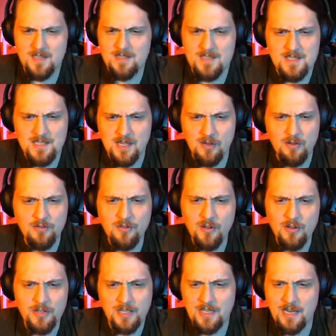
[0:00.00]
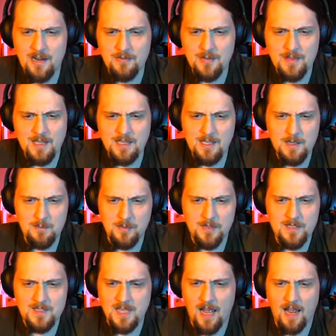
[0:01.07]
and skillful in everything he put
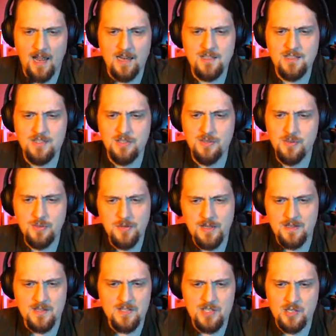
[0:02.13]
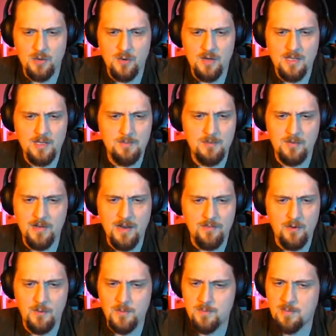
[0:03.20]
his hand to that the storekeeper
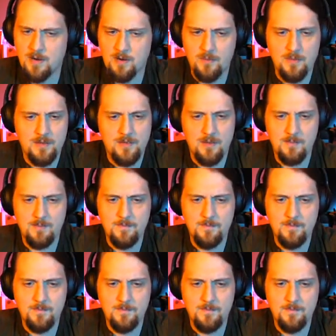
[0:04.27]
never would part with him.